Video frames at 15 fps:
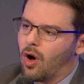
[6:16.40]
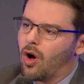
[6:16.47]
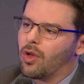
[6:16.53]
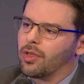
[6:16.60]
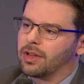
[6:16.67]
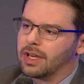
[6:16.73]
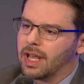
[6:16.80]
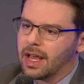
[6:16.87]
all
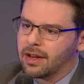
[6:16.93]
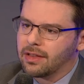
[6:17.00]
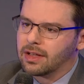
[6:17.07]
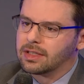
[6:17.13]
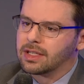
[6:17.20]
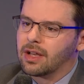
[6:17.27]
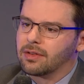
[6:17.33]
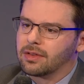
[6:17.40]
the data
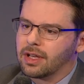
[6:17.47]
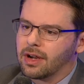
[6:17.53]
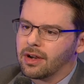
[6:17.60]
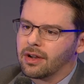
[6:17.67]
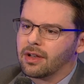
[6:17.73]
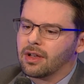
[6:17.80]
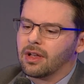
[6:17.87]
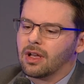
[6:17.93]
that's out
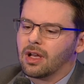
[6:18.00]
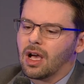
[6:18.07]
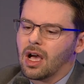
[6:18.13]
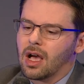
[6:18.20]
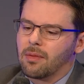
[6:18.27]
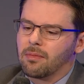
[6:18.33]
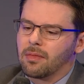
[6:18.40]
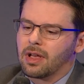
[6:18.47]
there.
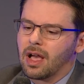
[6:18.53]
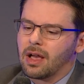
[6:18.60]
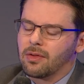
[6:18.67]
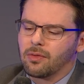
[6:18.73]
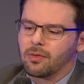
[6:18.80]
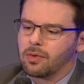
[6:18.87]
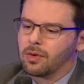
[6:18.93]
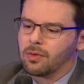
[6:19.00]

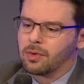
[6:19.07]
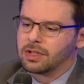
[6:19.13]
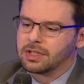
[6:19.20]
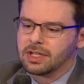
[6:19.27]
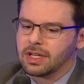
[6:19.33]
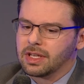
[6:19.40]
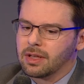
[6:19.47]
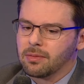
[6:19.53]
We're
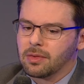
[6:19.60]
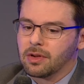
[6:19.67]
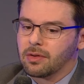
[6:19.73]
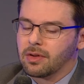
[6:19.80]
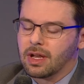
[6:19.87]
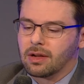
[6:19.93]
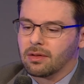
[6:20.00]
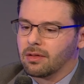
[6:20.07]
seeing
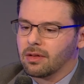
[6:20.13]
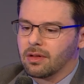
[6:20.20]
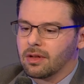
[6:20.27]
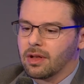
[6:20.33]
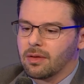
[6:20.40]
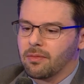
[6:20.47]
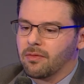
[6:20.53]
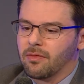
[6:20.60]

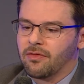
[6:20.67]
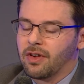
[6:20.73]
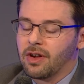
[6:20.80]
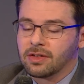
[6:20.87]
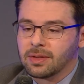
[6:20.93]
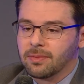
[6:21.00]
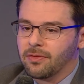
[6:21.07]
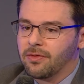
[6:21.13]

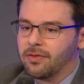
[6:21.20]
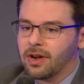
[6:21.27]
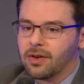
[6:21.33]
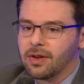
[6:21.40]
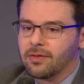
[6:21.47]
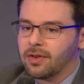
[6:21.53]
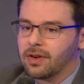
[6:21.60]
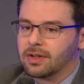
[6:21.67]
get some
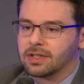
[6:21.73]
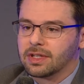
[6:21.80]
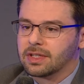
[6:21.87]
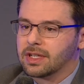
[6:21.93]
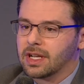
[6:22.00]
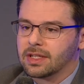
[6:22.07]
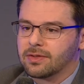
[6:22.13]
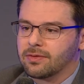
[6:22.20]
very, very
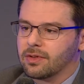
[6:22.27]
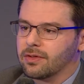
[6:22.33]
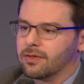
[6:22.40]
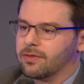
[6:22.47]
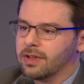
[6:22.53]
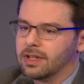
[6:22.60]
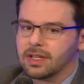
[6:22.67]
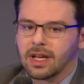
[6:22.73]
successful
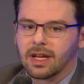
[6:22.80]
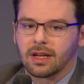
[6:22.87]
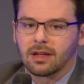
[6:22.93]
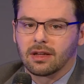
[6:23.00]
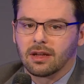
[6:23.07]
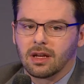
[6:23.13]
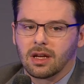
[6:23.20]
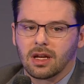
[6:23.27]
fintech
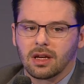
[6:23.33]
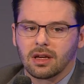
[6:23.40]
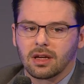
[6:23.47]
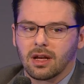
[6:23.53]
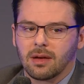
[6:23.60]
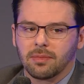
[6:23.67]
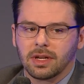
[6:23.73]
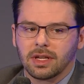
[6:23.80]

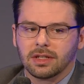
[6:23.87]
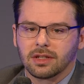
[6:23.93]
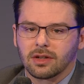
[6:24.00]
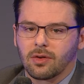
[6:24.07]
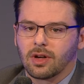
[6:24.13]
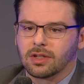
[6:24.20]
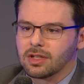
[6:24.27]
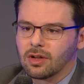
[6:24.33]
companies
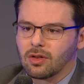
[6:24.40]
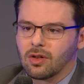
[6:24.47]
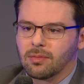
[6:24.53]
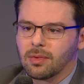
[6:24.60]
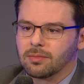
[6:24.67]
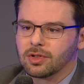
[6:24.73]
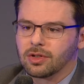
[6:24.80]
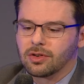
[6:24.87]
across the globe,
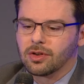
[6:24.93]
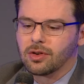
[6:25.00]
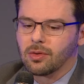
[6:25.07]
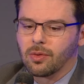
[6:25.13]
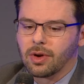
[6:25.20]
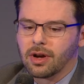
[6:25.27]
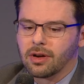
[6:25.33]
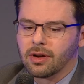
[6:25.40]
I'm sure you're
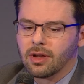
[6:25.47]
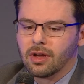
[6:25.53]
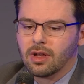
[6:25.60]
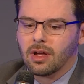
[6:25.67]
aware,